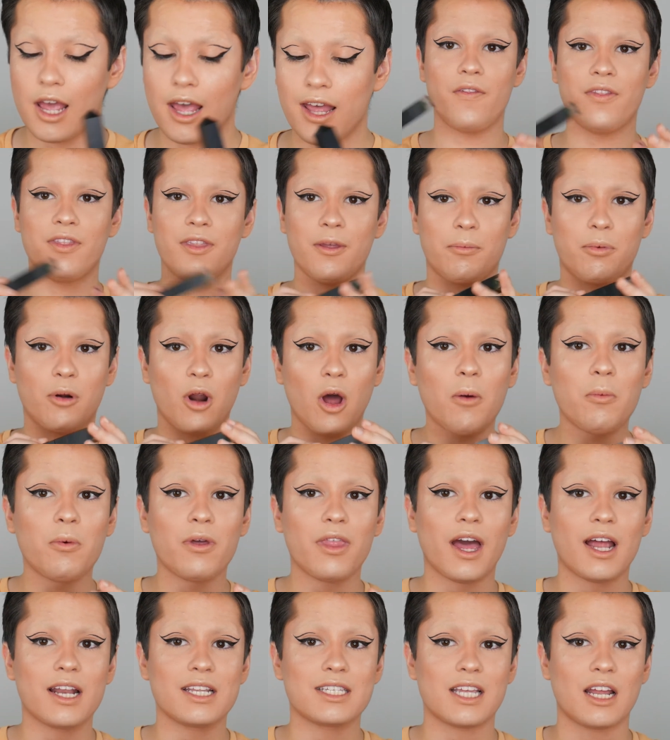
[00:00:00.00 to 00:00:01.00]
The problem with
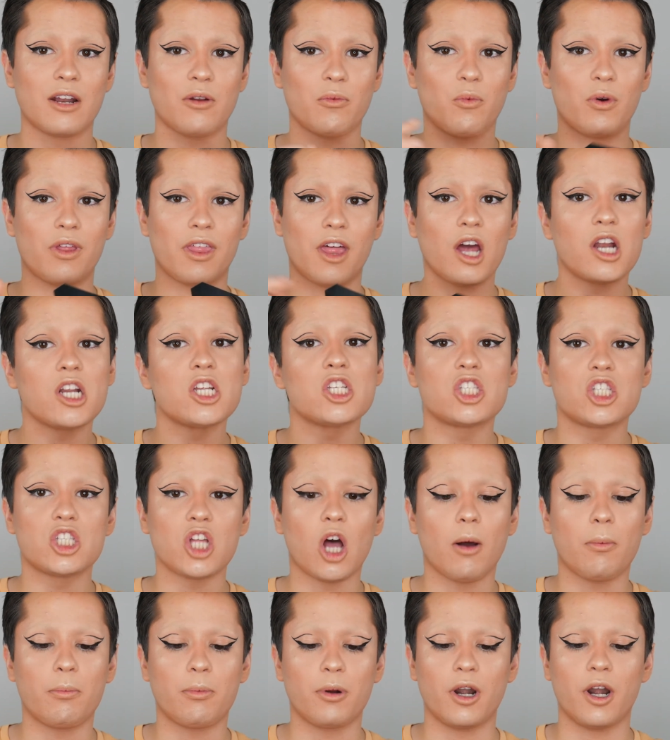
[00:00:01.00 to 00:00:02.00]
that is that without a
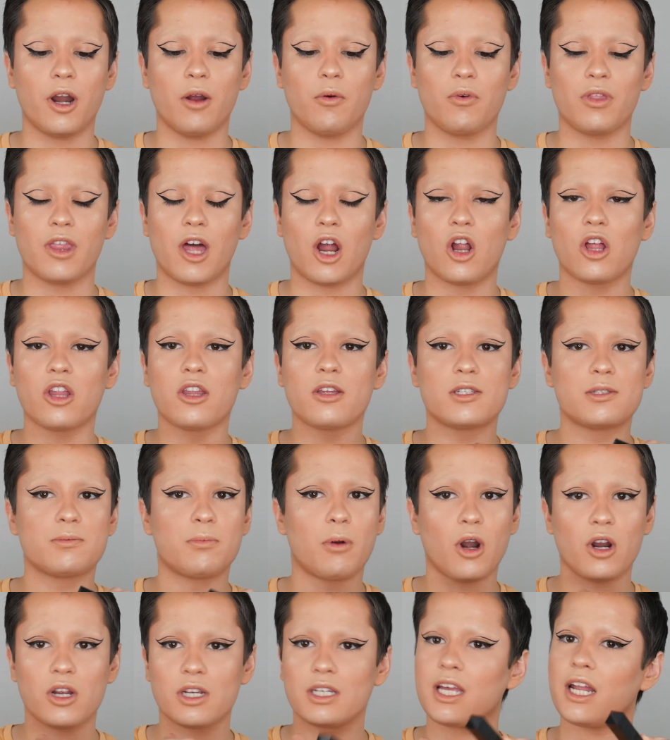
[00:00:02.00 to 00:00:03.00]
stopper and without all this
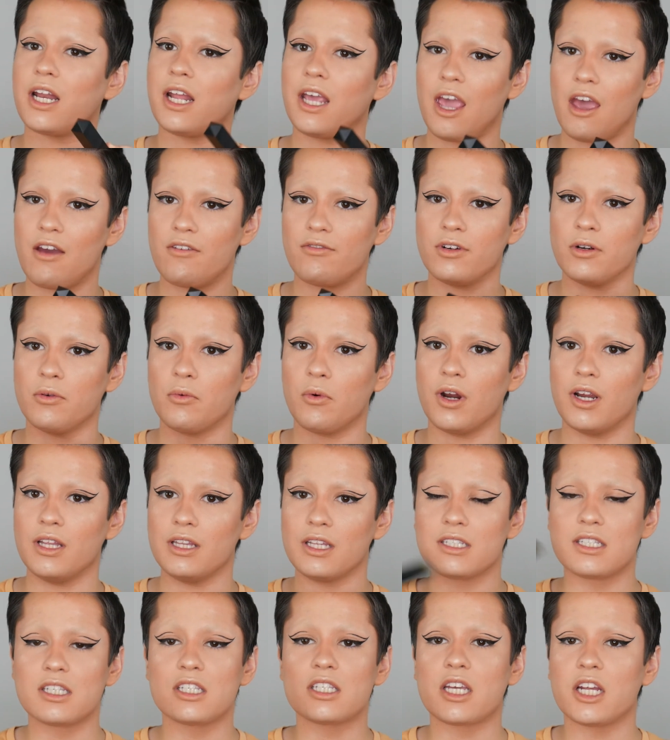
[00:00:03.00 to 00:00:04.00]
product getting everywhere,
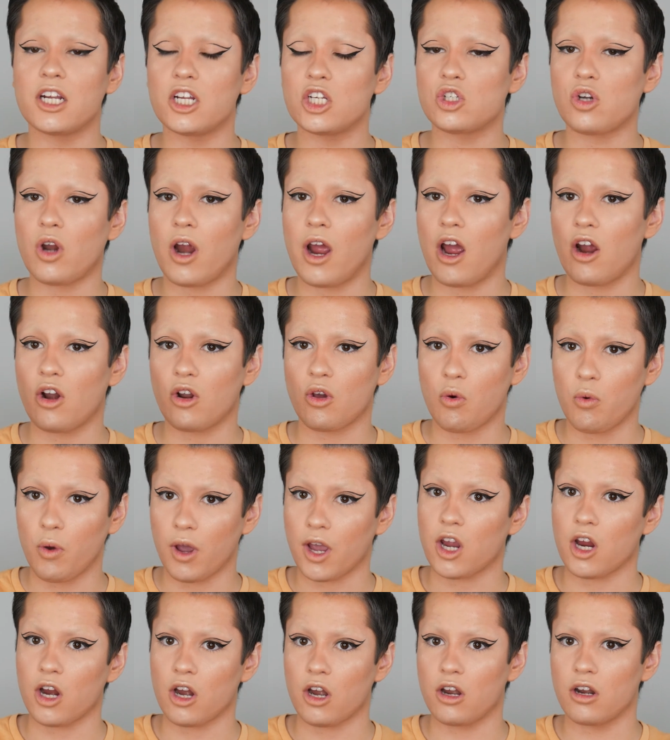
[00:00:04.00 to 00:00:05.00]
this is gonna dry out
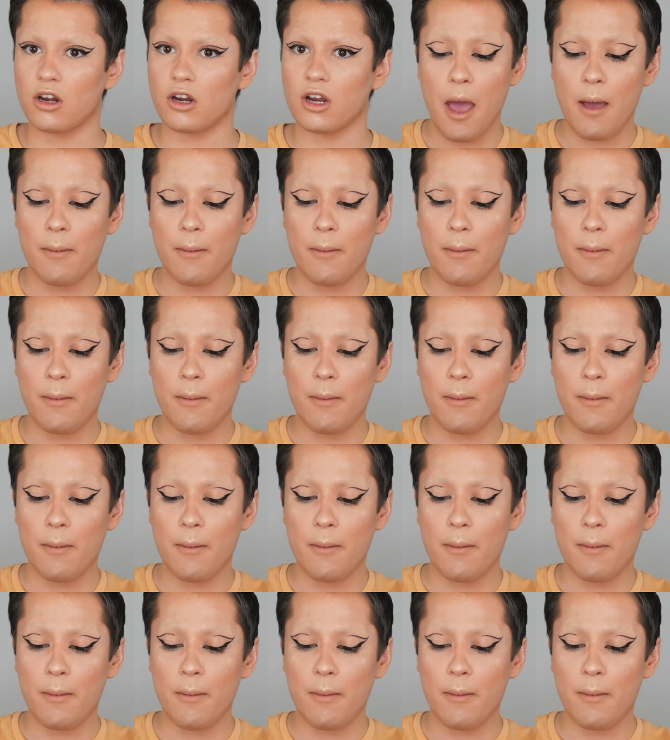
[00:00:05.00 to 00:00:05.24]
quicker.